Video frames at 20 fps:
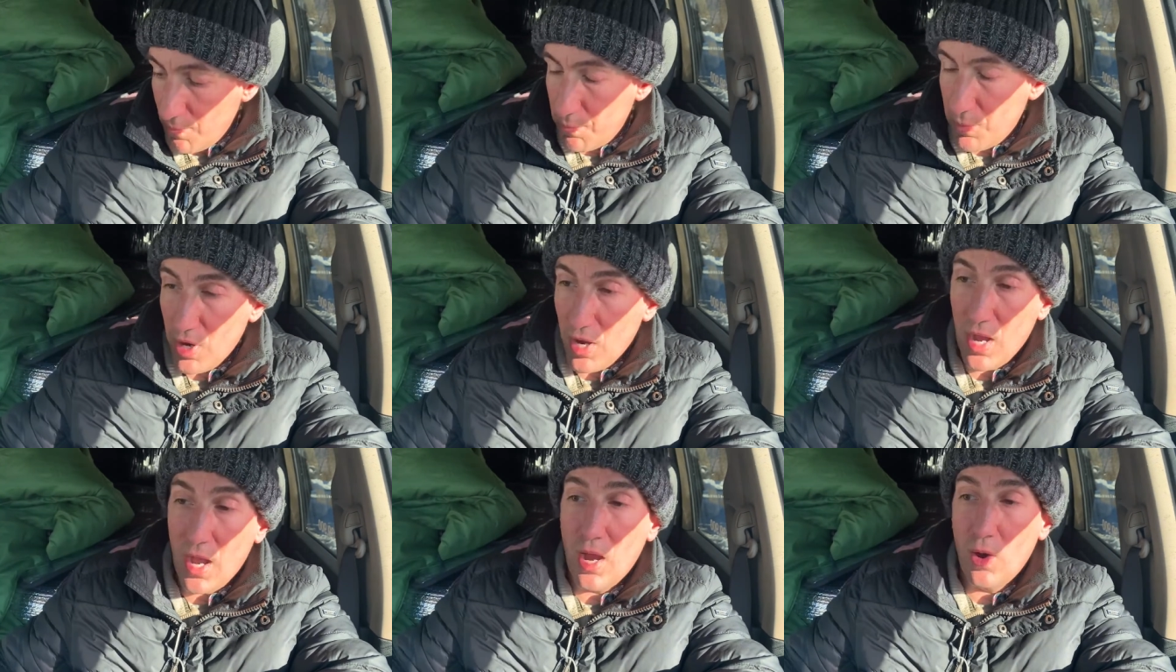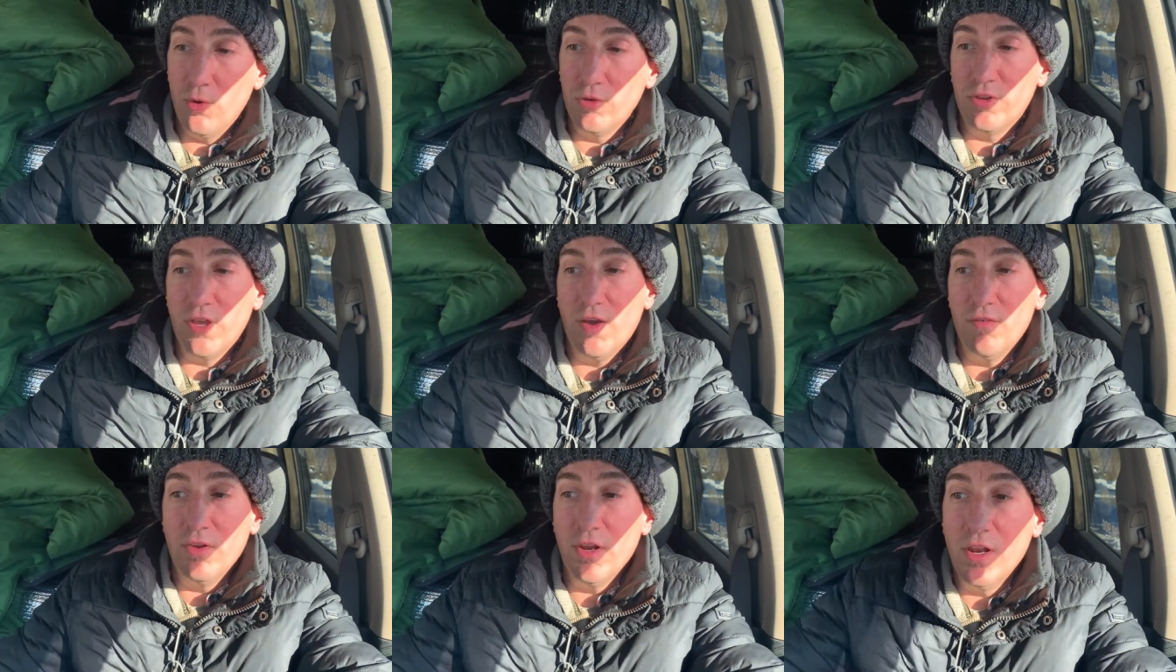but I
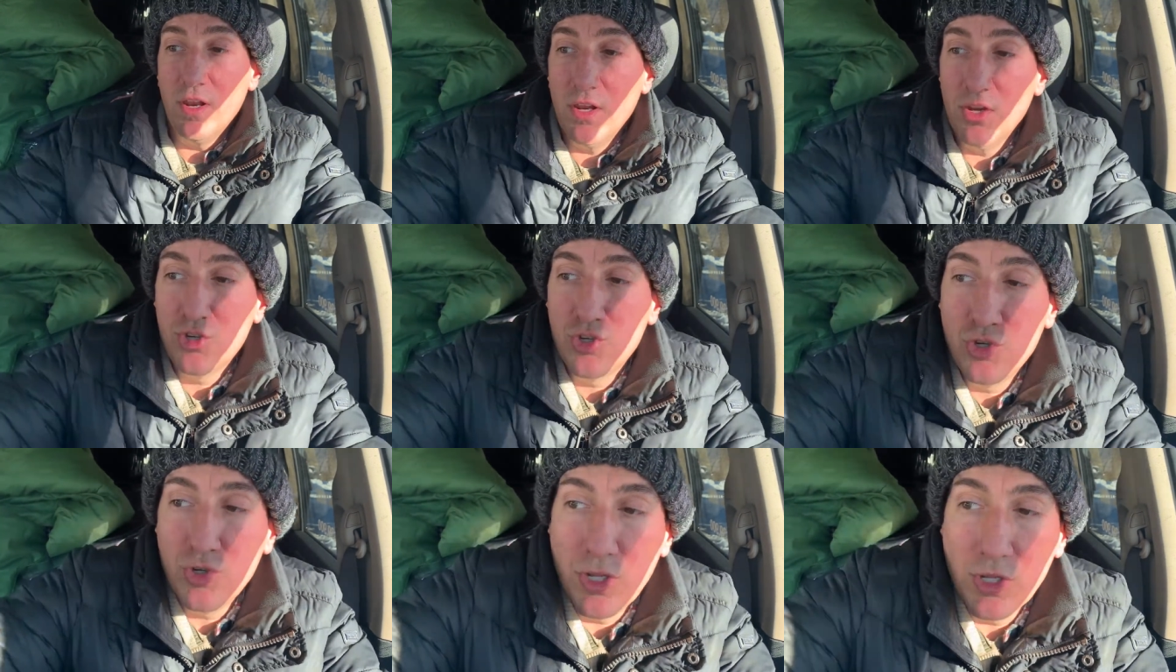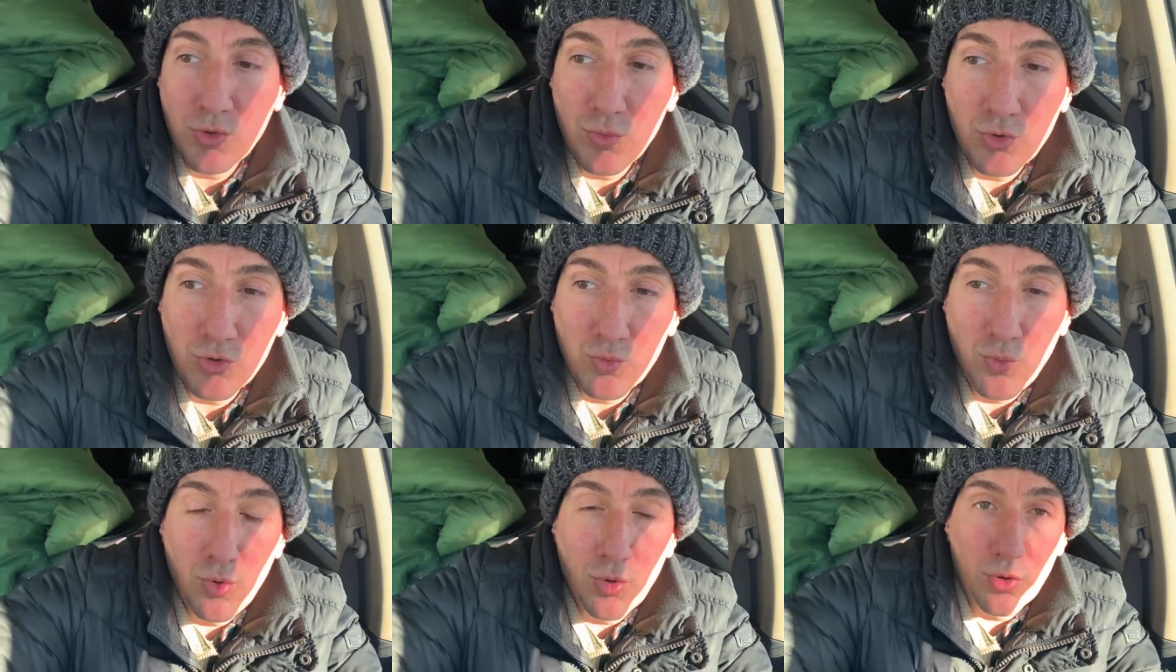was having an issue that there
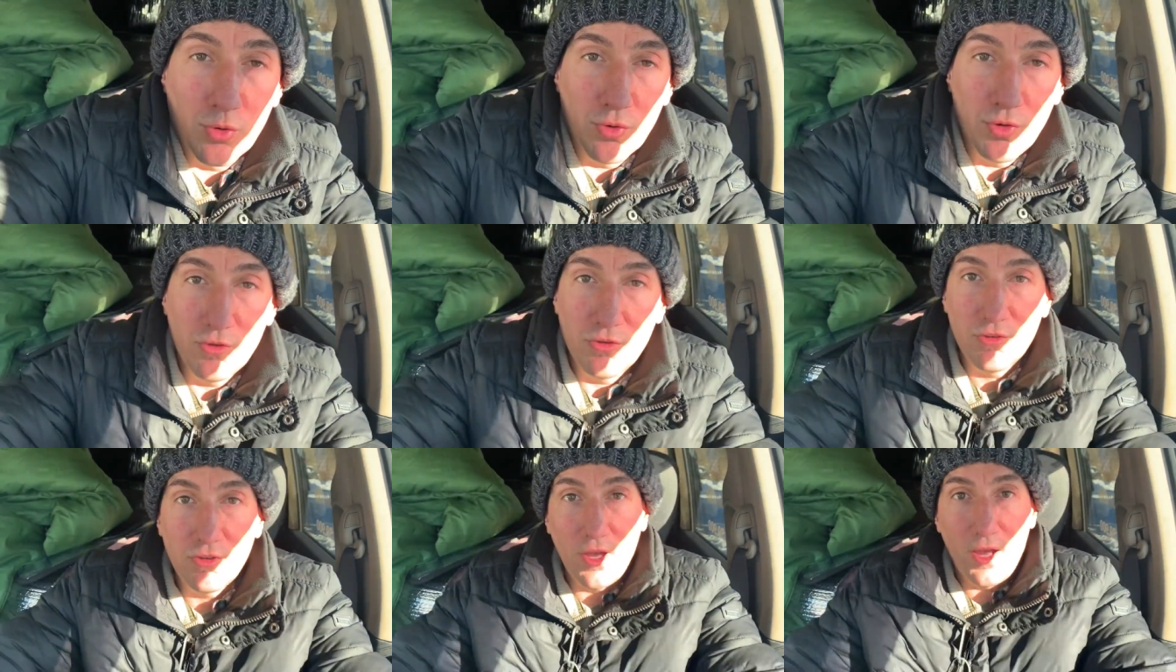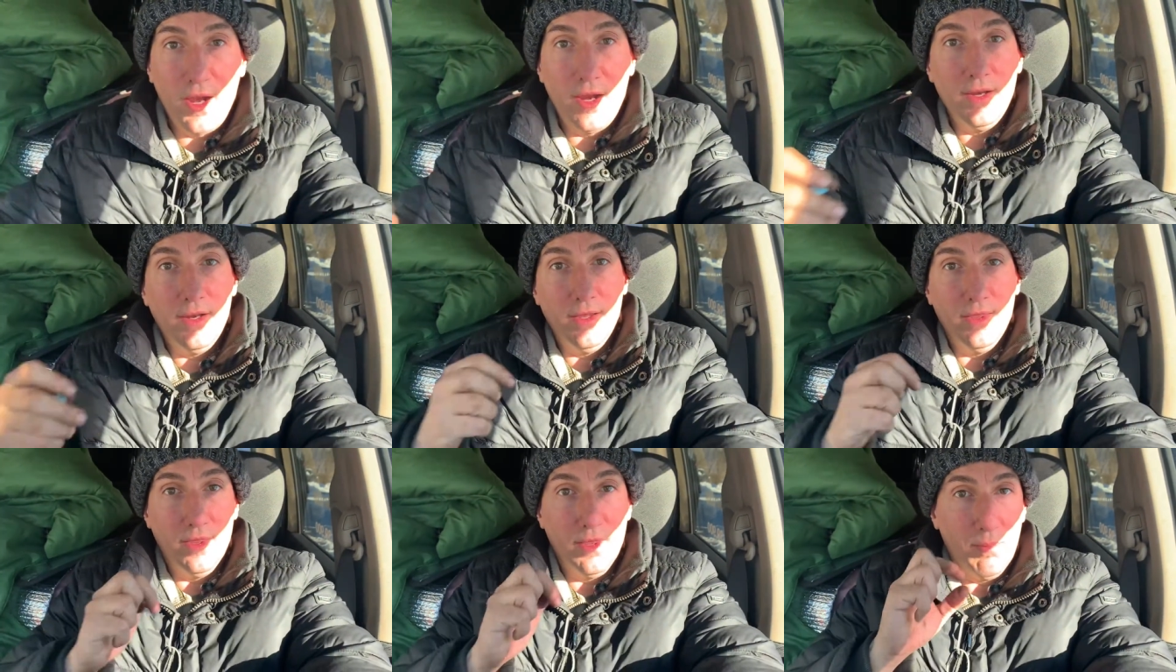was water
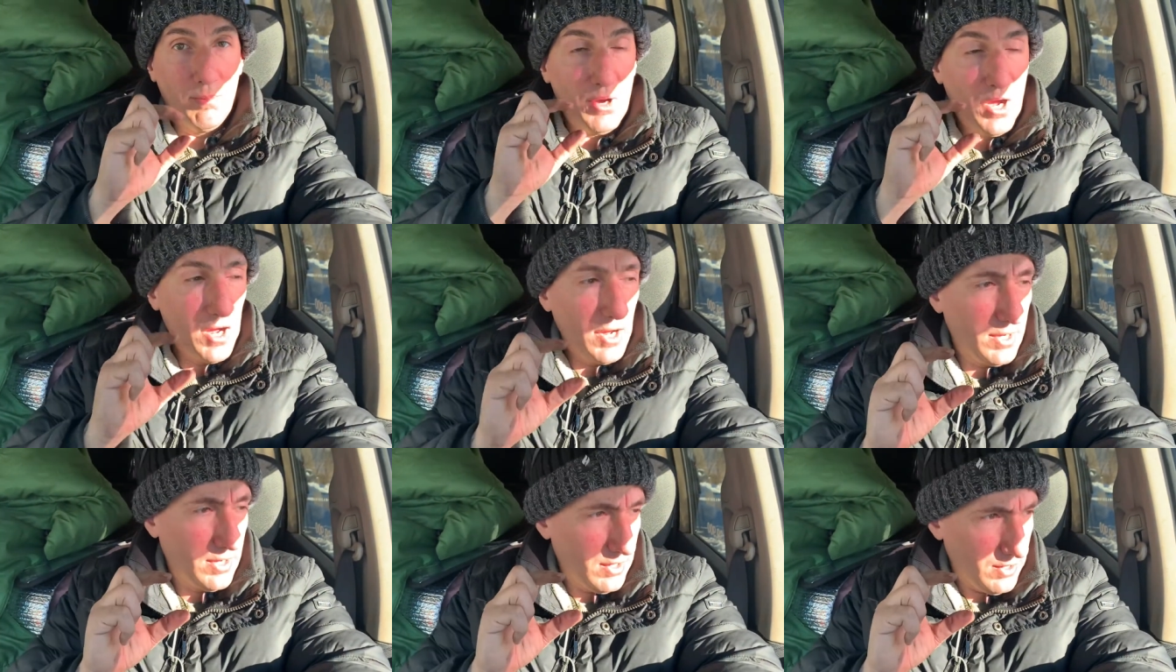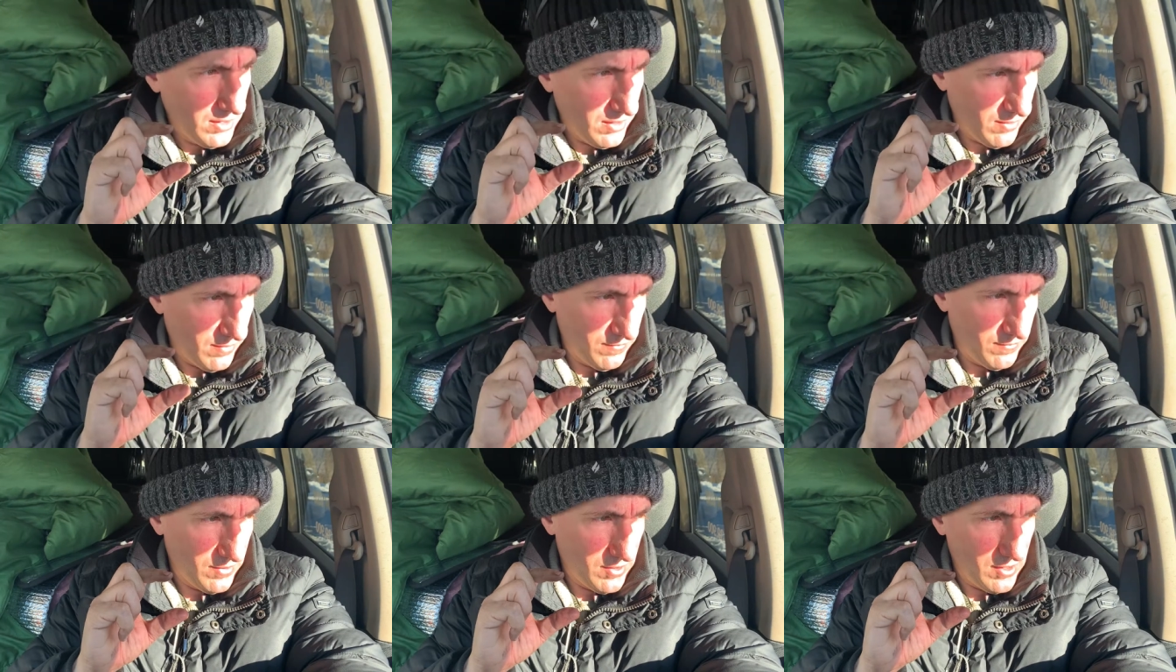inside the pocket
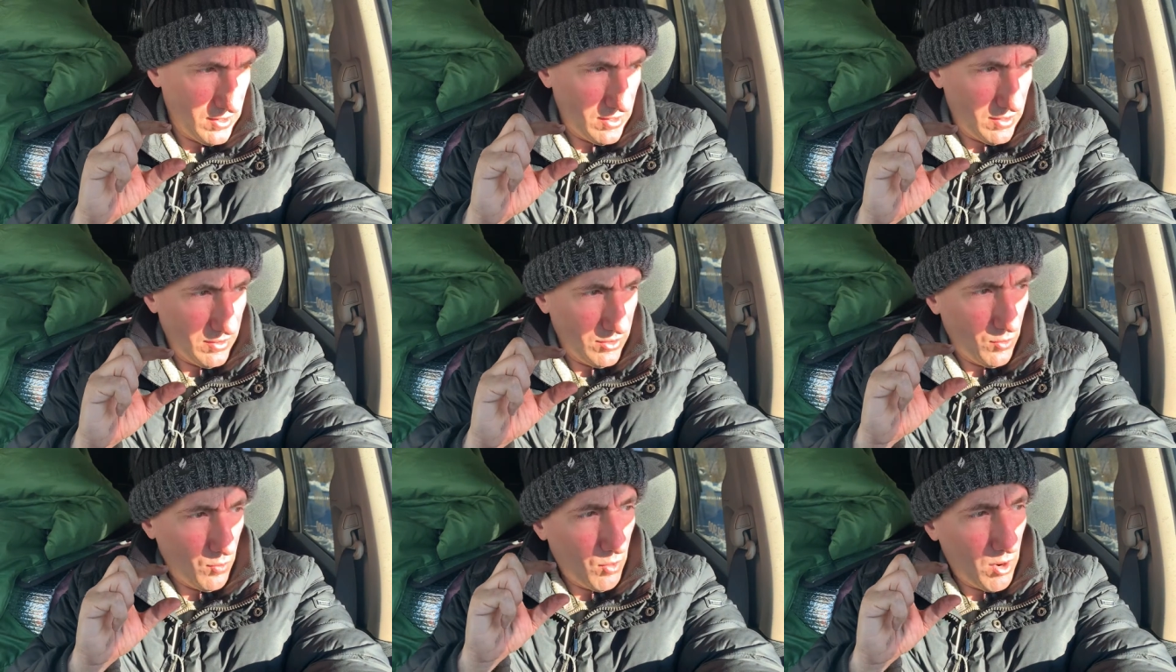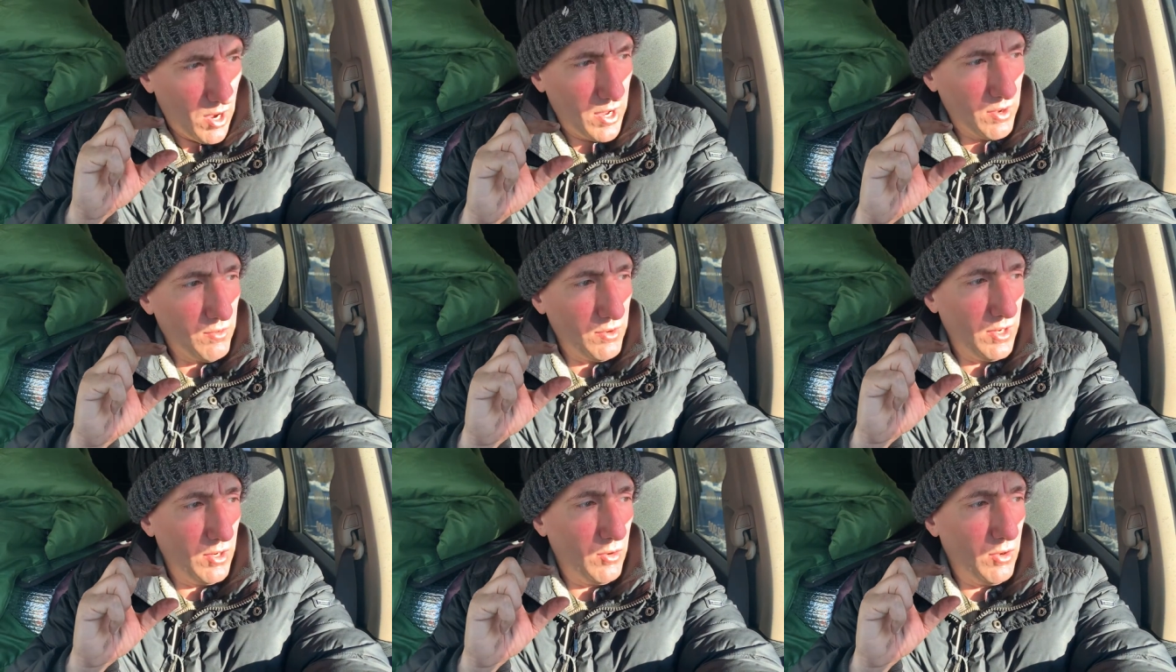of uh, the
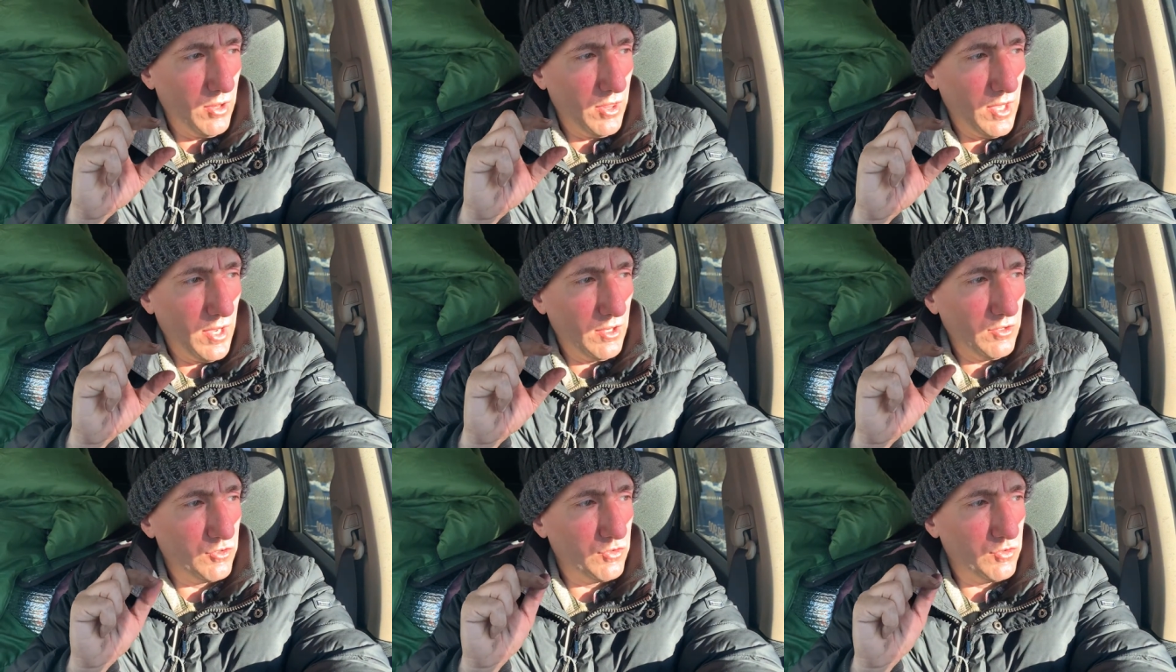wiring and all that,